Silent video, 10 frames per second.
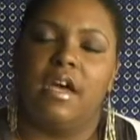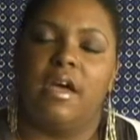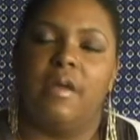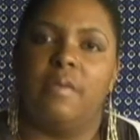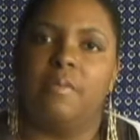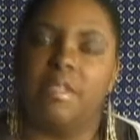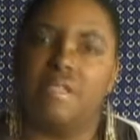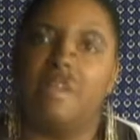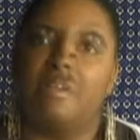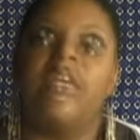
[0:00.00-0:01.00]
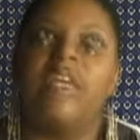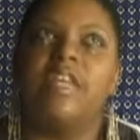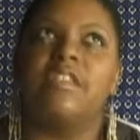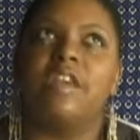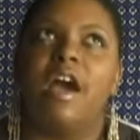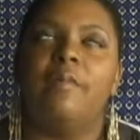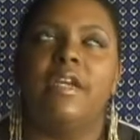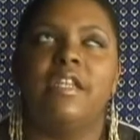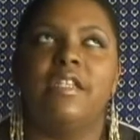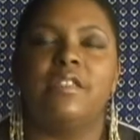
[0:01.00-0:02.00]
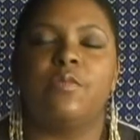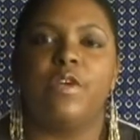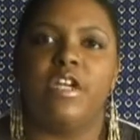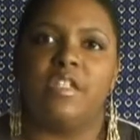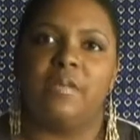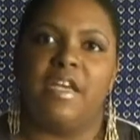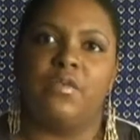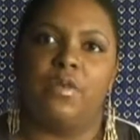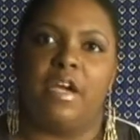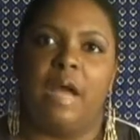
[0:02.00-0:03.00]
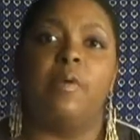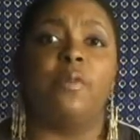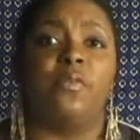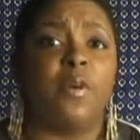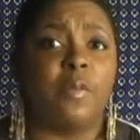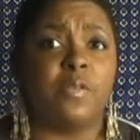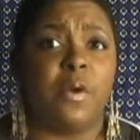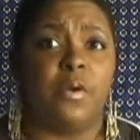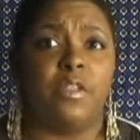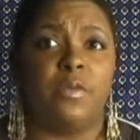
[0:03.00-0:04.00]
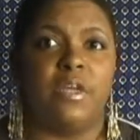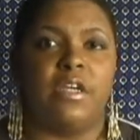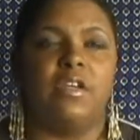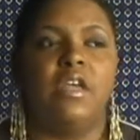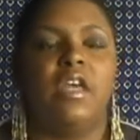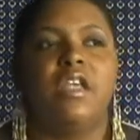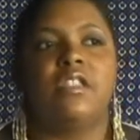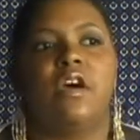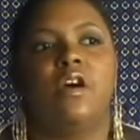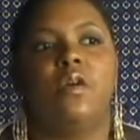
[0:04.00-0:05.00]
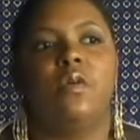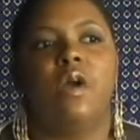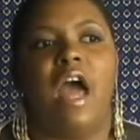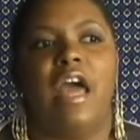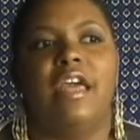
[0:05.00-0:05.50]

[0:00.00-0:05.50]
I'm a poet. And so I'm in this weird space where I'm a performance poet as well. So